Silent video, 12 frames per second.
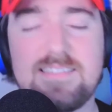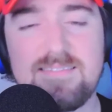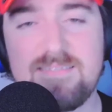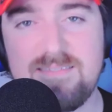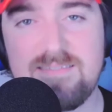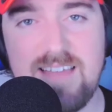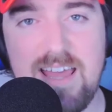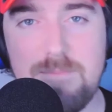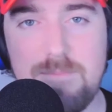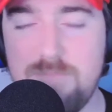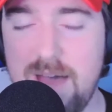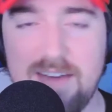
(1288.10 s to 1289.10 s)
they
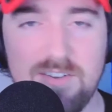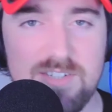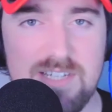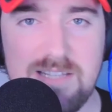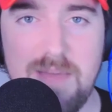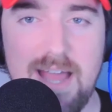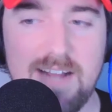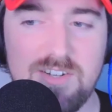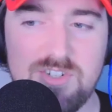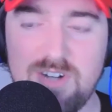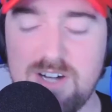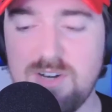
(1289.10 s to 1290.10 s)
battle to the
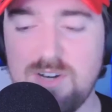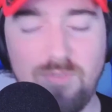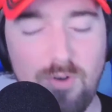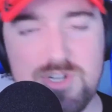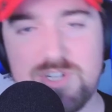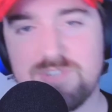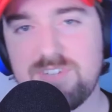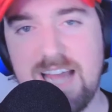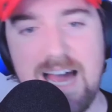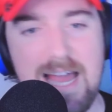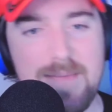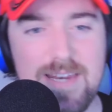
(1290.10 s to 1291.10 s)
backstretch. Unfortunately,
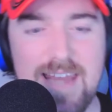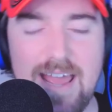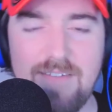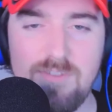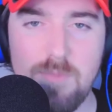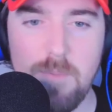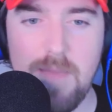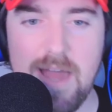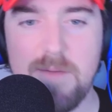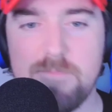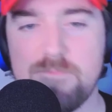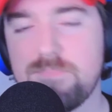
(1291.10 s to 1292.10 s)
Heim didn't have the
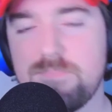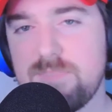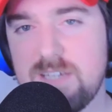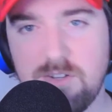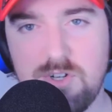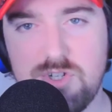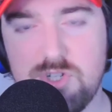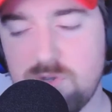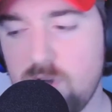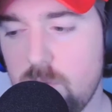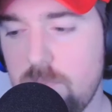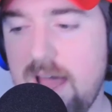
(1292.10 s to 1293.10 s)
momentum. The other two
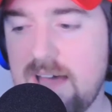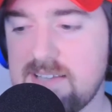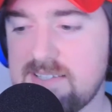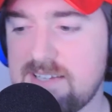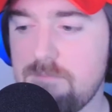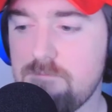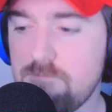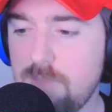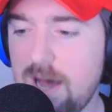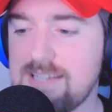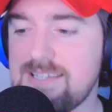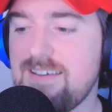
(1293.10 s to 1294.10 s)
go past him,
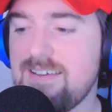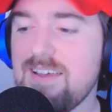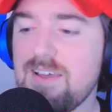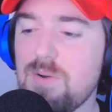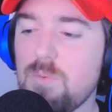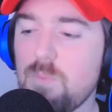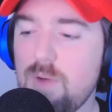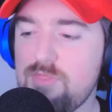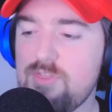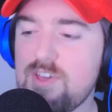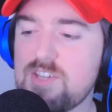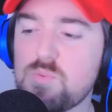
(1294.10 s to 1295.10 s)
but
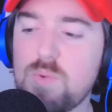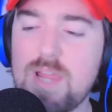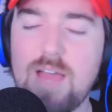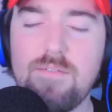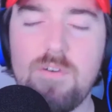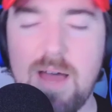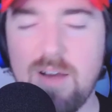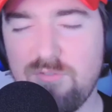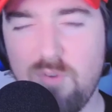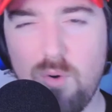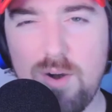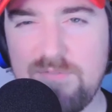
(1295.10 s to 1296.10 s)
with this, we have about a
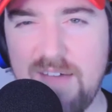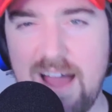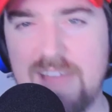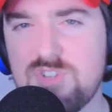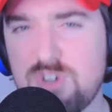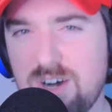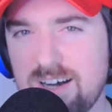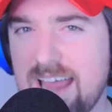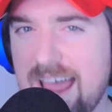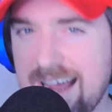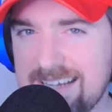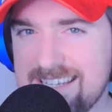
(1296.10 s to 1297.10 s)
4 to 5 truck
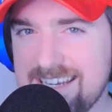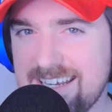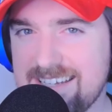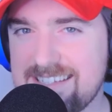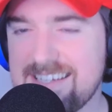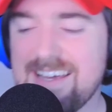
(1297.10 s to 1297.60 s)
accident,